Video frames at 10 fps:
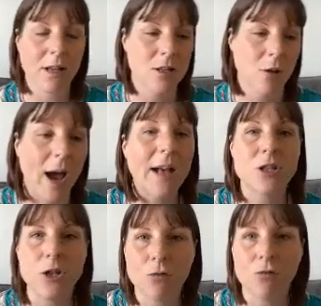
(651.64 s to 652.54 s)
So
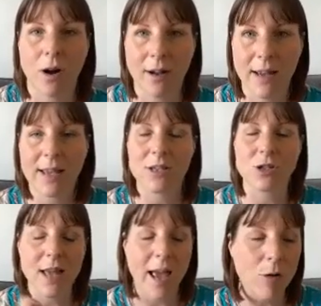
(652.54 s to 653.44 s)
as you write, it
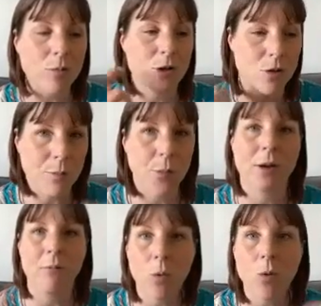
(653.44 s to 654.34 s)
just helps you to
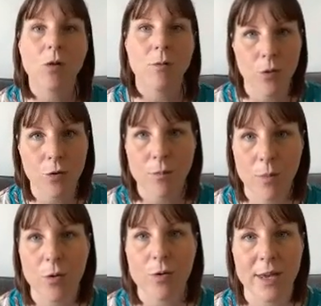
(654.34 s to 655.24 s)
bring more and more and
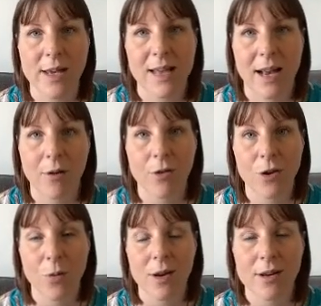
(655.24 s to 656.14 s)
more things out that
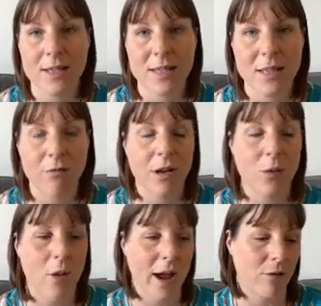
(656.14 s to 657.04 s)
you weren't necessarily
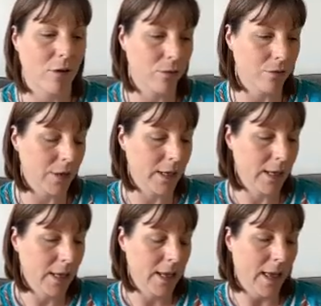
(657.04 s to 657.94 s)
aware of.
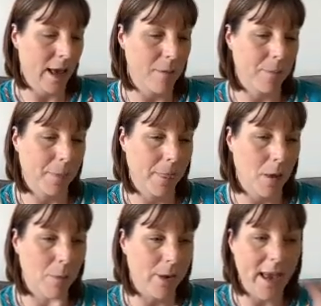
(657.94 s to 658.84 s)

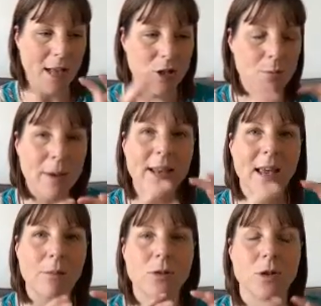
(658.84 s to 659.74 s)
But yeah, just being
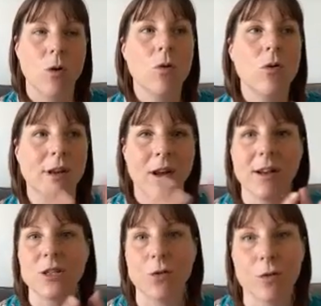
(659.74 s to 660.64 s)
able to
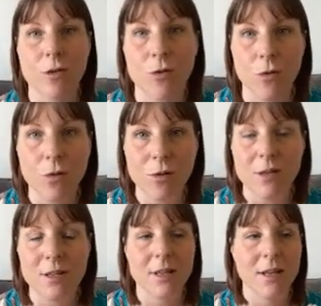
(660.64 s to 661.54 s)
organize your
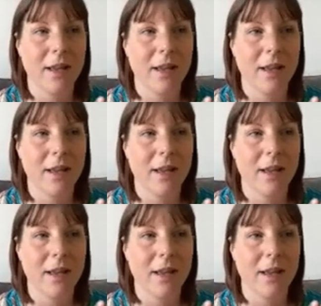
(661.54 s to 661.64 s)
thoughts